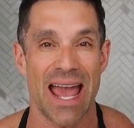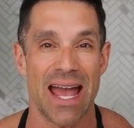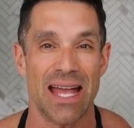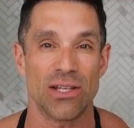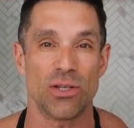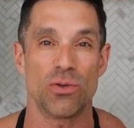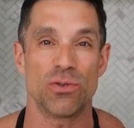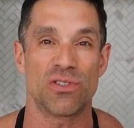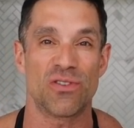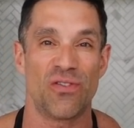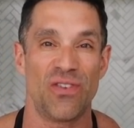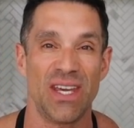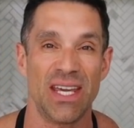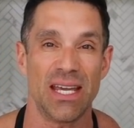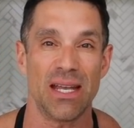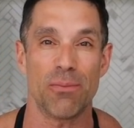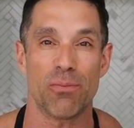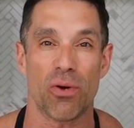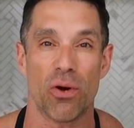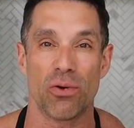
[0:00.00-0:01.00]
and use
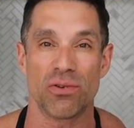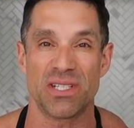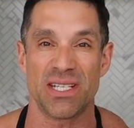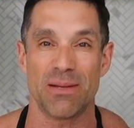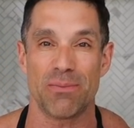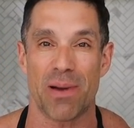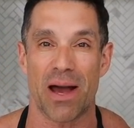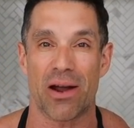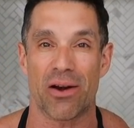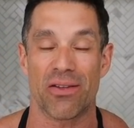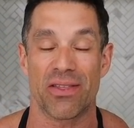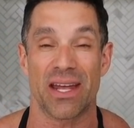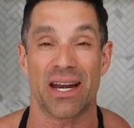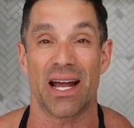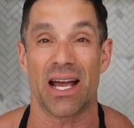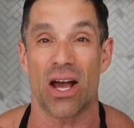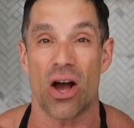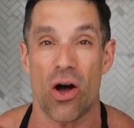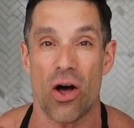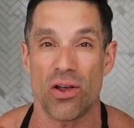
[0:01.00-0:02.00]
vegan protein powder that
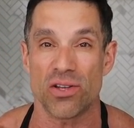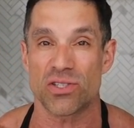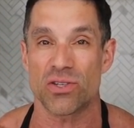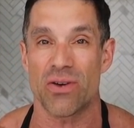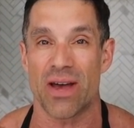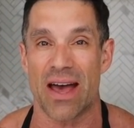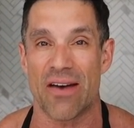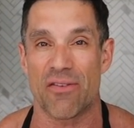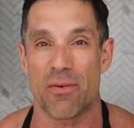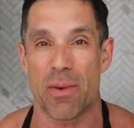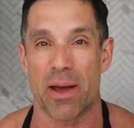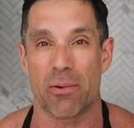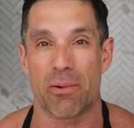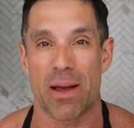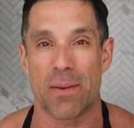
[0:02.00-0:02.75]
I also have at my